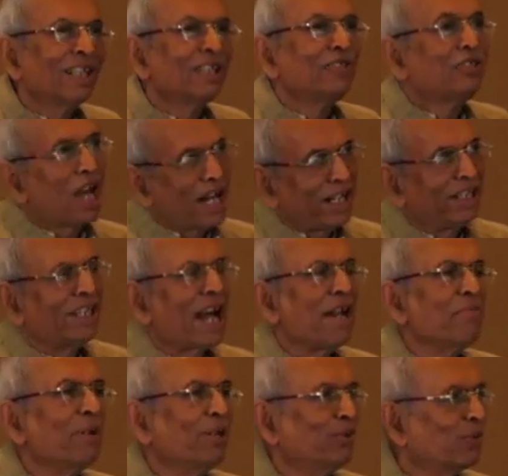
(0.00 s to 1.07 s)
Jared
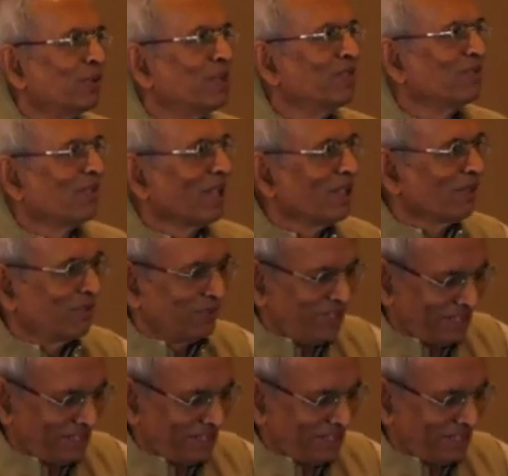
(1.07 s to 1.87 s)
Diamond, who is one of